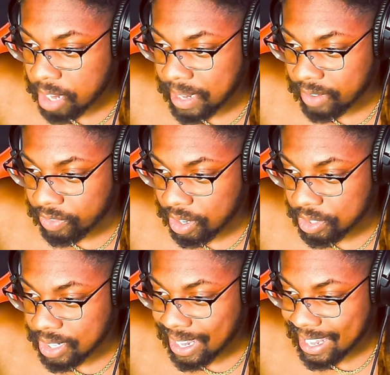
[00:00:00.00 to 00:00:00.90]
me at
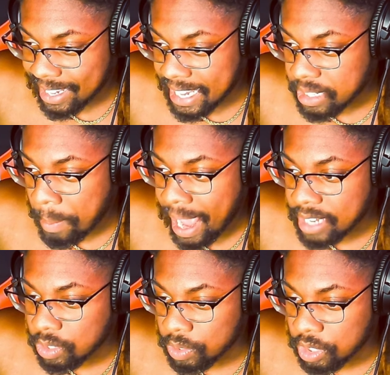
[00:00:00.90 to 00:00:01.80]
first. His
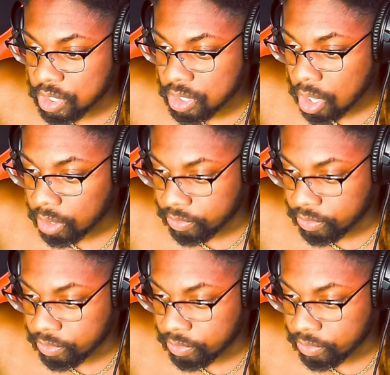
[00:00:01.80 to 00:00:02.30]
mask was a skull